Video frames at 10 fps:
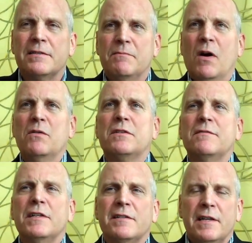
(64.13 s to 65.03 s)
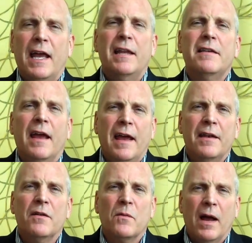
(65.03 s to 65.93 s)
it's most of it's an
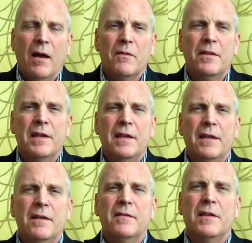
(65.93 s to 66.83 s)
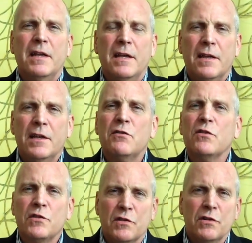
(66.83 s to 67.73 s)
end-to-end around the
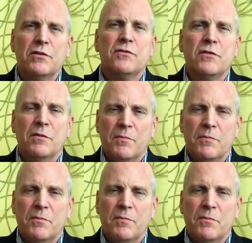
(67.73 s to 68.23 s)
initial search,